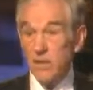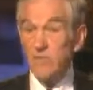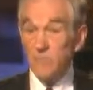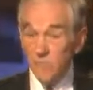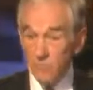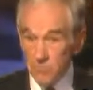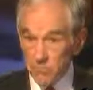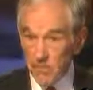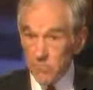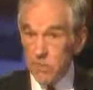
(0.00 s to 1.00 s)
in
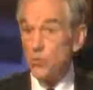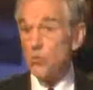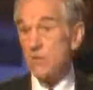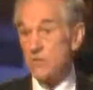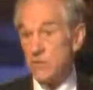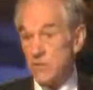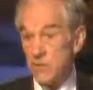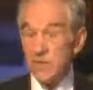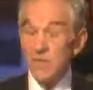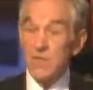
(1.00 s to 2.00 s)
private
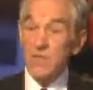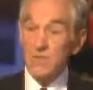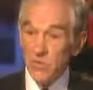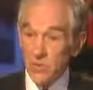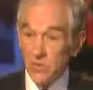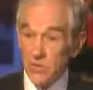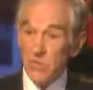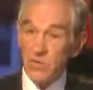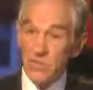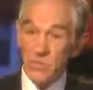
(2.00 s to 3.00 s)
choices, and individuals
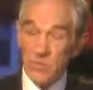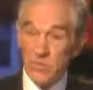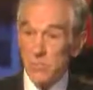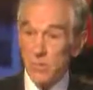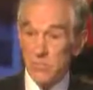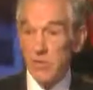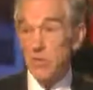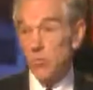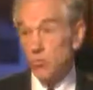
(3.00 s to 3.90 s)
dealing with those problems,